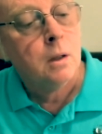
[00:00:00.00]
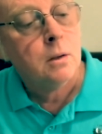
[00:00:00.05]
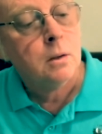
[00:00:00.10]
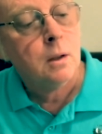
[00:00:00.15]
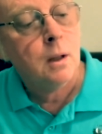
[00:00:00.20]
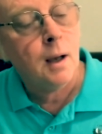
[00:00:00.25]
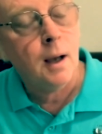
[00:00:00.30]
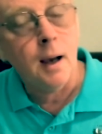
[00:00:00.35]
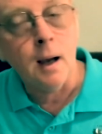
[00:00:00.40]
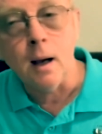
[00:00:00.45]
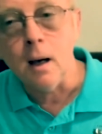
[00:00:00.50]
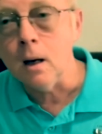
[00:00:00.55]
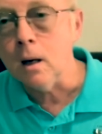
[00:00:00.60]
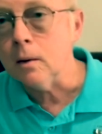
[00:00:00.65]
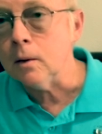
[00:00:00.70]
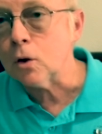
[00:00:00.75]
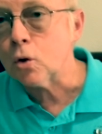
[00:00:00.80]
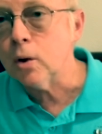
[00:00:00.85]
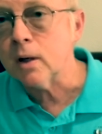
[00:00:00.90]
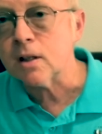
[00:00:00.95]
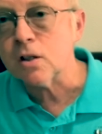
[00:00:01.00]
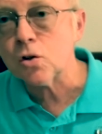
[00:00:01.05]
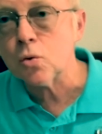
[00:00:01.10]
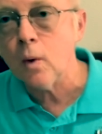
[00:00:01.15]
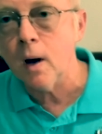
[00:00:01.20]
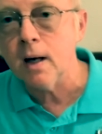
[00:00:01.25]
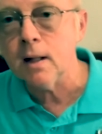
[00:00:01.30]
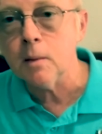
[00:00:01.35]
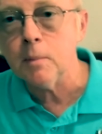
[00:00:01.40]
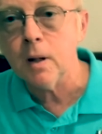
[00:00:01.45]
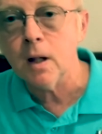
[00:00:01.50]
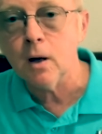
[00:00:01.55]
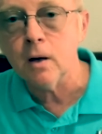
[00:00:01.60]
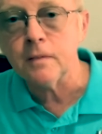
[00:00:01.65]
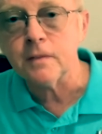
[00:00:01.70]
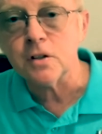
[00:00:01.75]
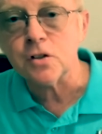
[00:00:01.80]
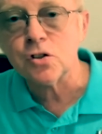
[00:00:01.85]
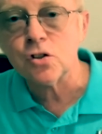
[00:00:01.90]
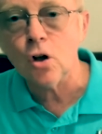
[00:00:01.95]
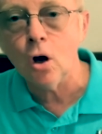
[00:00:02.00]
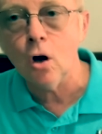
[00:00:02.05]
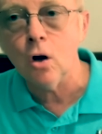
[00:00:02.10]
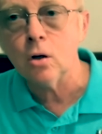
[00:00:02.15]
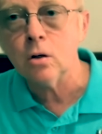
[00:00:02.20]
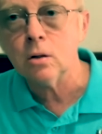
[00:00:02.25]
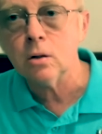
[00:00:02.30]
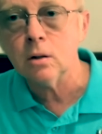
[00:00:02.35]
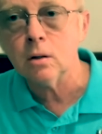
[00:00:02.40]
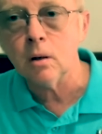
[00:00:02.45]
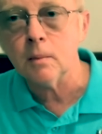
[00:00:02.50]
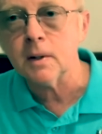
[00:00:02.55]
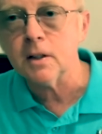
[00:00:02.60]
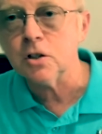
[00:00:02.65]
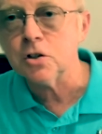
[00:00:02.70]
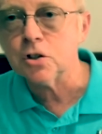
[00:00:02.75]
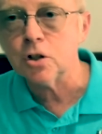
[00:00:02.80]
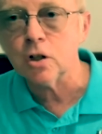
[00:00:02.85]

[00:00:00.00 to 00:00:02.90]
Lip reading: the quickest way to play off the song, I'm going to show